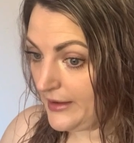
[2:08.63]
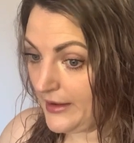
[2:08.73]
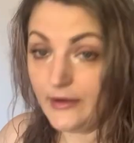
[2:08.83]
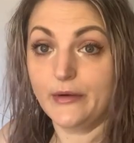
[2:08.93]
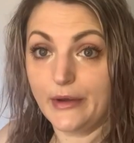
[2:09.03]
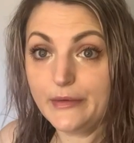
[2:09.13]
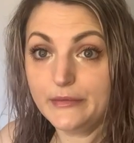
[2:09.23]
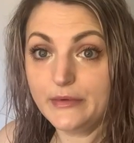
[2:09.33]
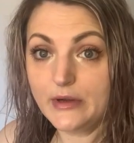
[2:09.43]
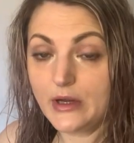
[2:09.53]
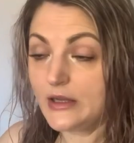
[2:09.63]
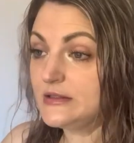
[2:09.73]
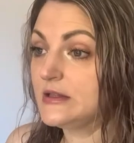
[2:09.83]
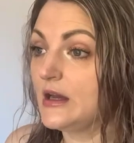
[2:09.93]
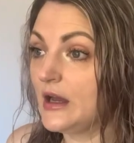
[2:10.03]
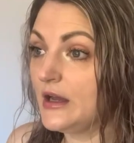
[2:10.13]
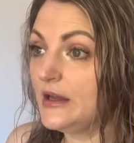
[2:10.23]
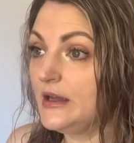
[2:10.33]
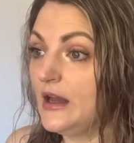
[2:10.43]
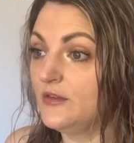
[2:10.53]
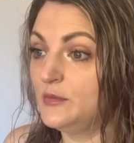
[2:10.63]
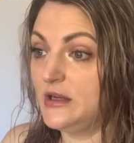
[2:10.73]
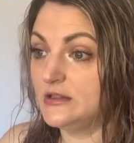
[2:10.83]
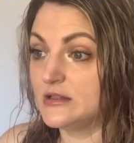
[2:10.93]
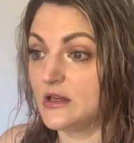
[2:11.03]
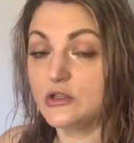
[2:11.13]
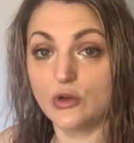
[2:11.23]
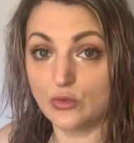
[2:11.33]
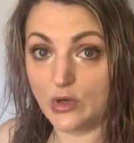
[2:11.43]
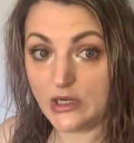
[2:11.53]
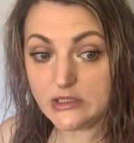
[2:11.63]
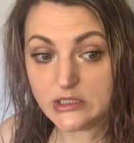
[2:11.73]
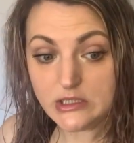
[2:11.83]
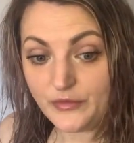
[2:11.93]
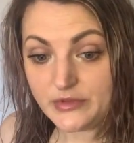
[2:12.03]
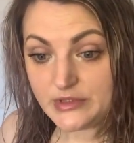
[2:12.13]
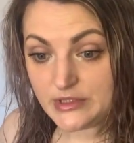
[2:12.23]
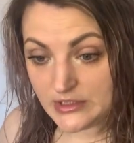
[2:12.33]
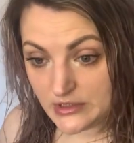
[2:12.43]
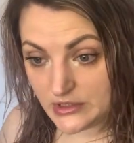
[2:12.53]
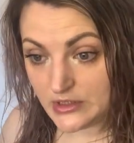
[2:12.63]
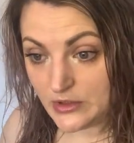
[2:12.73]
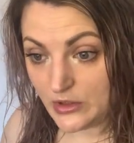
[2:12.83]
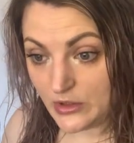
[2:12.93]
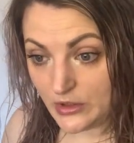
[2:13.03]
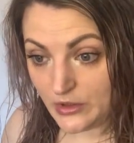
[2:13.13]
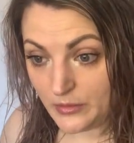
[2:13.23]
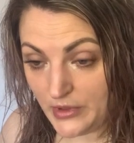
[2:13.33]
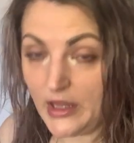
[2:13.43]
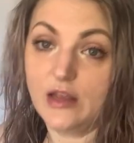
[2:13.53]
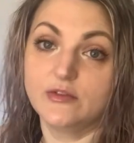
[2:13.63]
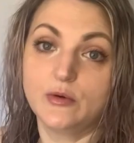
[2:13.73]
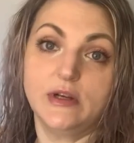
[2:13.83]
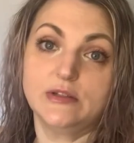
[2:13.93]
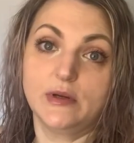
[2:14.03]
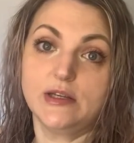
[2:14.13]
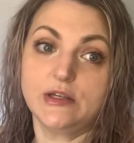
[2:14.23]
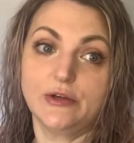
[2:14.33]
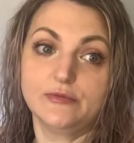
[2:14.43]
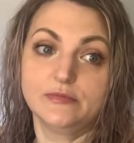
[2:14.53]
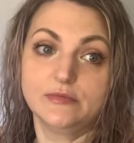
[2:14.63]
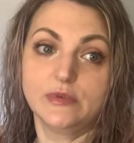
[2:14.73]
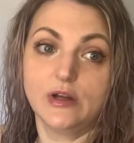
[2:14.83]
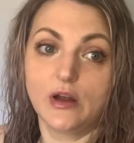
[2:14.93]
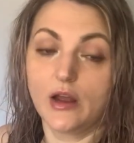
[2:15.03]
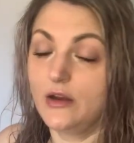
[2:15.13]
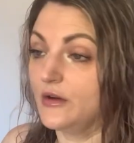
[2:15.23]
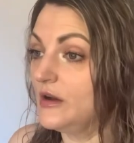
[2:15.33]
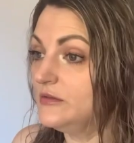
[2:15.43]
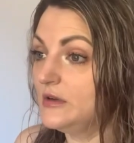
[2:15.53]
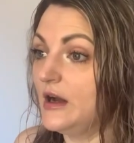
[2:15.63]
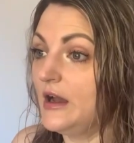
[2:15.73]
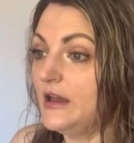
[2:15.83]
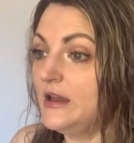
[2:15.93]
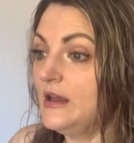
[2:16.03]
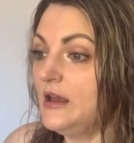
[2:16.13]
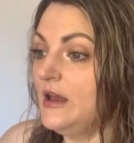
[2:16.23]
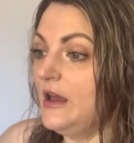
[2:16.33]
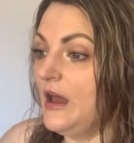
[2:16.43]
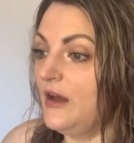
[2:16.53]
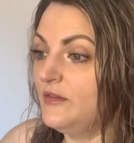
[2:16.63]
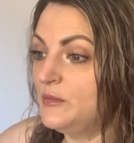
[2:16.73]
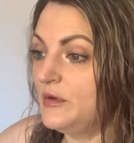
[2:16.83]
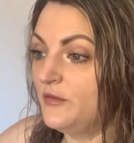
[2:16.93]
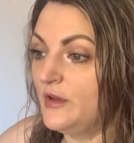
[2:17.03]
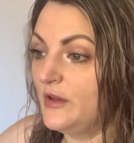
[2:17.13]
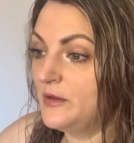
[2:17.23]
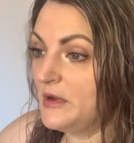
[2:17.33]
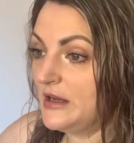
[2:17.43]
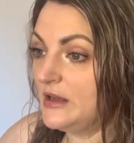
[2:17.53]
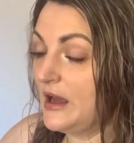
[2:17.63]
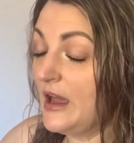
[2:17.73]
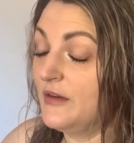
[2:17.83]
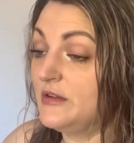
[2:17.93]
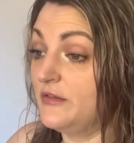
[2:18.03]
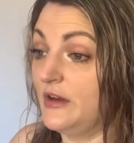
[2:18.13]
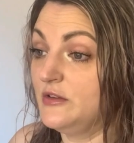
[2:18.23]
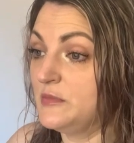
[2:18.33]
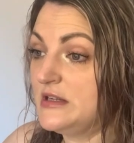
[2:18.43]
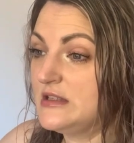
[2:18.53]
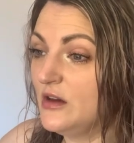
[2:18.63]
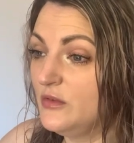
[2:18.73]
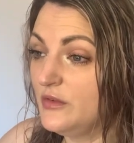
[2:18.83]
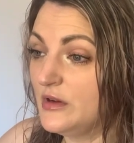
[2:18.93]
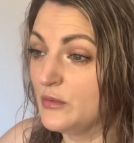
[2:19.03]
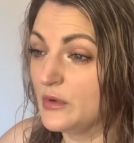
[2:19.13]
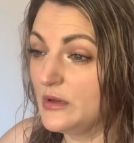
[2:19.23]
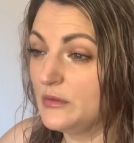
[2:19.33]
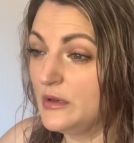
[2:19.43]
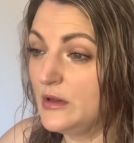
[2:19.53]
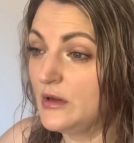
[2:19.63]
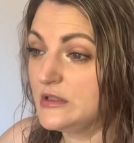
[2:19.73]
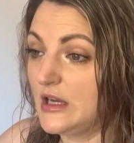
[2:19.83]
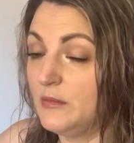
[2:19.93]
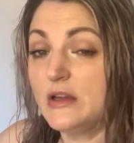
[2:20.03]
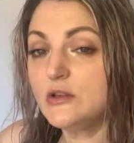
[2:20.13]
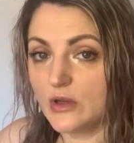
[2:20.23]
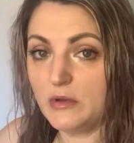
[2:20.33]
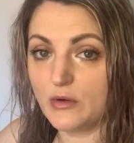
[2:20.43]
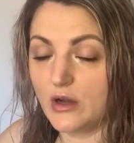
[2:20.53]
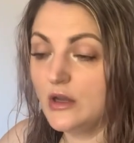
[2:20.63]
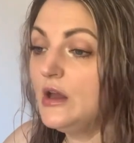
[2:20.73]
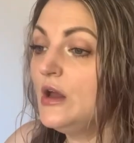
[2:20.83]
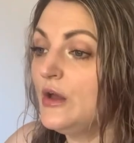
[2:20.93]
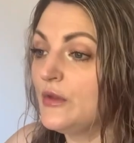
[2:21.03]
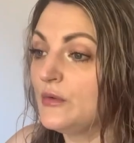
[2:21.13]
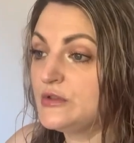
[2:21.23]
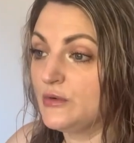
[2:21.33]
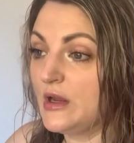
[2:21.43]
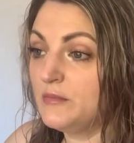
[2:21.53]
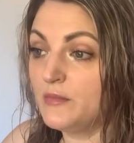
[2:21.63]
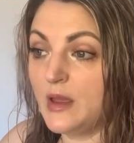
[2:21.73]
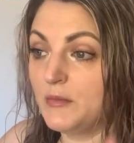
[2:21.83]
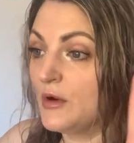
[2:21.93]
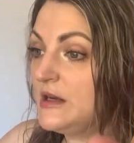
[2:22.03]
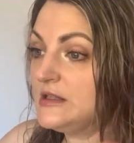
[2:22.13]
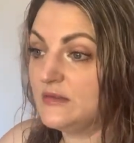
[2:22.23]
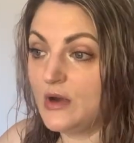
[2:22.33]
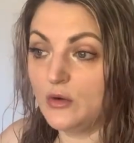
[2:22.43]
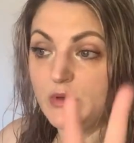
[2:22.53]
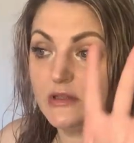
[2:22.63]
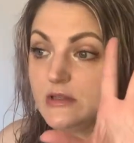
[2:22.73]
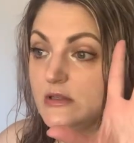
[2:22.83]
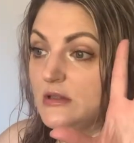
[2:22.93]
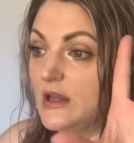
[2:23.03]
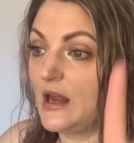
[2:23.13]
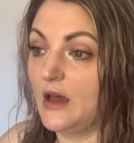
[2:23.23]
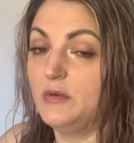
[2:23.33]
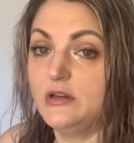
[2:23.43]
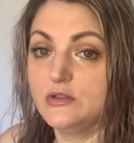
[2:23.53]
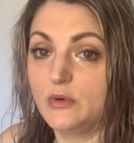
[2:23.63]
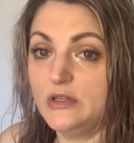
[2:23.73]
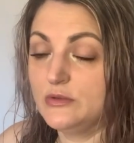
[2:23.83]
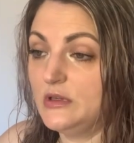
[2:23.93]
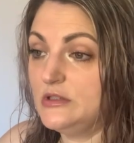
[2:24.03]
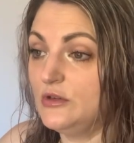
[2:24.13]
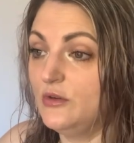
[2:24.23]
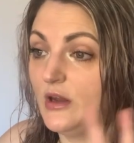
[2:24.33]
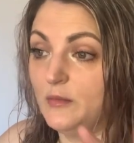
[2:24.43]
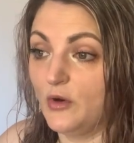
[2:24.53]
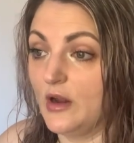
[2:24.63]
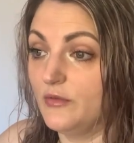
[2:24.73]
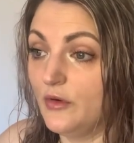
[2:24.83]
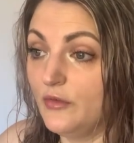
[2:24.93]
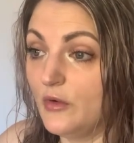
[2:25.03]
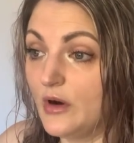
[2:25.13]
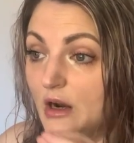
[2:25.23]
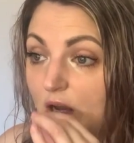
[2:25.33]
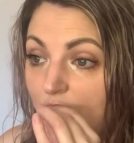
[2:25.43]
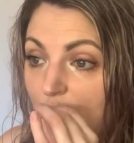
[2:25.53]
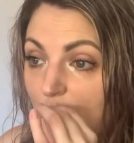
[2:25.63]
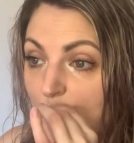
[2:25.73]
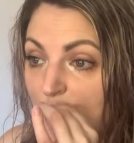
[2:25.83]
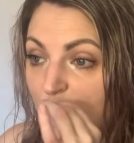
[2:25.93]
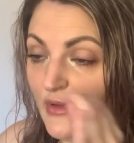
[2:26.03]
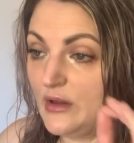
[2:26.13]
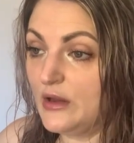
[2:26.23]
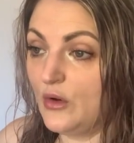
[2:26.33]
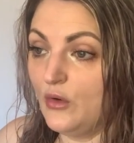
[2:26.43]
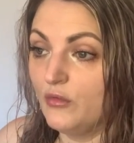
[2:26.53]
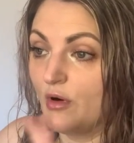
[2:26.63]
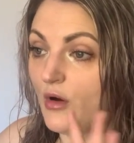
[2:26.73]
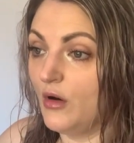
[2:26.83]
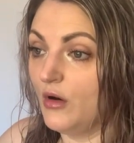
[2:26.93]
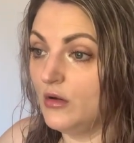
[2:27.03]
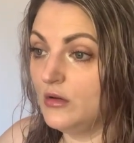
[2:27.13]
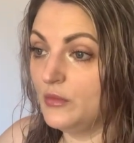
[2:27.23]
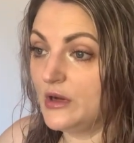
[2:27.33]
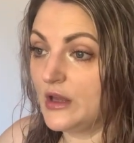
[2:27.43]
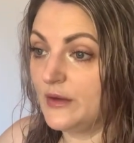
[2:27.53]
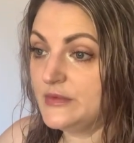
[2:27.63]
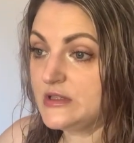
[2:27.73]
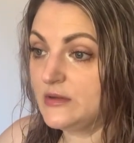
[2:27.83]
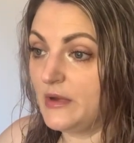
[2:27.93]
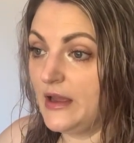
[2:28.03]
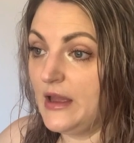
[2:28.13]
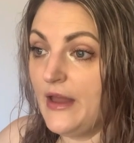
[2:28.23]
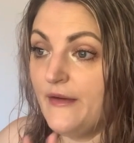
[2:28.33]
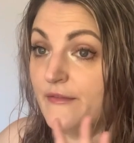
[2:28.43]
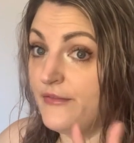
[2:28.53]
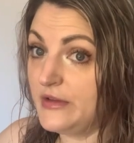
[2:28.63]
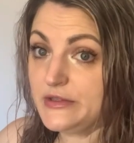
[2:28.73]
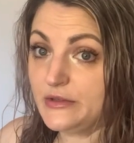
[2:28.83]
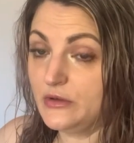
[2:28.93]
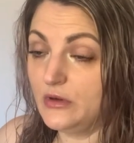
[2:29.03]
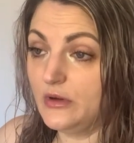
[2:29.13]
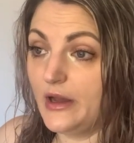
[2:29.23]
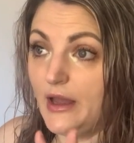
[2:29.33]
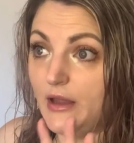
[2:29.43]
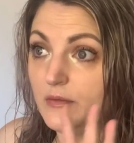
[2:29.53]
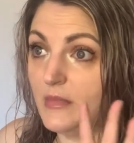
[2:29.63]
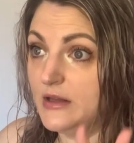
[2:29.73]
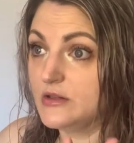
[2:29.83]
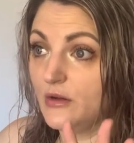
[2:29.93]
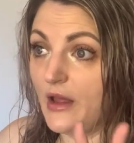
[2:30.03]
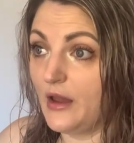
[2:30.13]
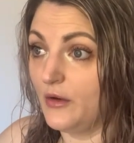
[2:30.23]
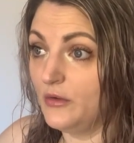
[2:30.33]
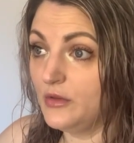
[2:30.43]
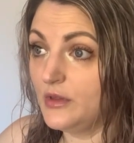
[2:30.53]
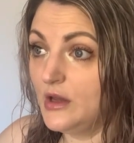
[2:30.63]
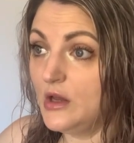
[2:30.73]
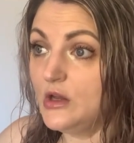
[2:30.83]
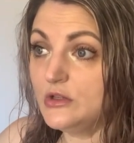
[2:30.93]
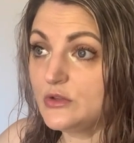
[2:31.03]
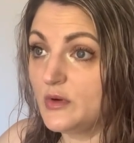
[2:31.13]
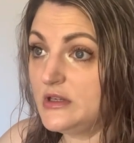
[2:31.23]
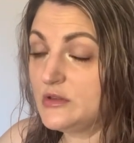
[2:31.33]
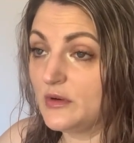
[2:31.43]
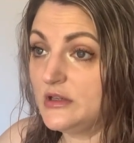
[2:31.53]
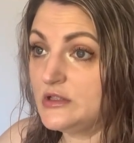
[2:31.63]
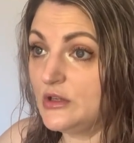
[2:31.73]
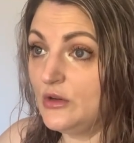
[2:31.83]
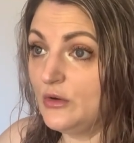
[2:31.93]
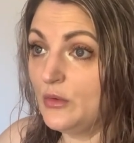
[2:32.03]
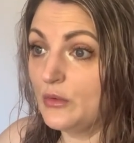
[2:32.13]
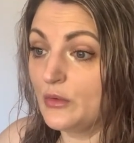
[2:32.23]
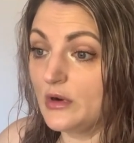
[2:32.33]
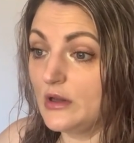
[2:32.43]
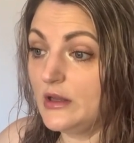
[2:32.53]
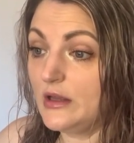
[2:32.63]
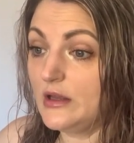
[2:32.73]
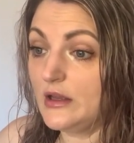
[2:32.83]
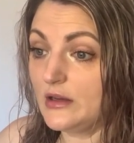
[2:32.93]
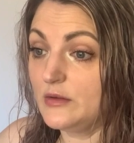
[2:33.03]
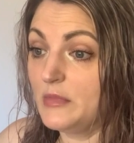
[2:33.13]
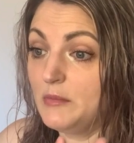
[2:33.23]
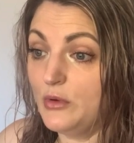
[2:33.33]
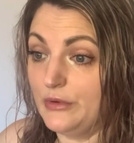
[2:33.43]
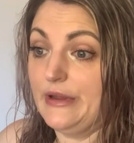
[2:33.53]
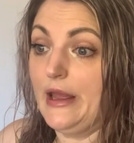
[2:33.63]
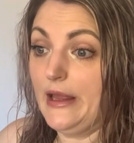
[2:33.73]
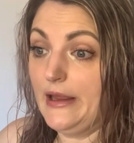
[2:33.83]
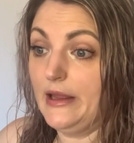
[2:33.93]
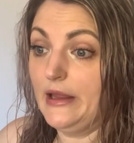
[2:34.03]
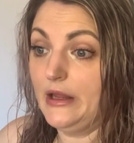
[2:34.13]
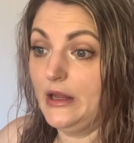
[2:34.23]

I don't know. Guys, I have been in such a rut since the beginning of 2022. I don't know. I haven't been feeling I haven't felt myself in a really, really long time. Like, don't get me wrong. There was great memories, moments that happened in 2022 that I'm grateful for. But I feel like overall, when it comes to my physical and mental health, 2022 really kicked my booty.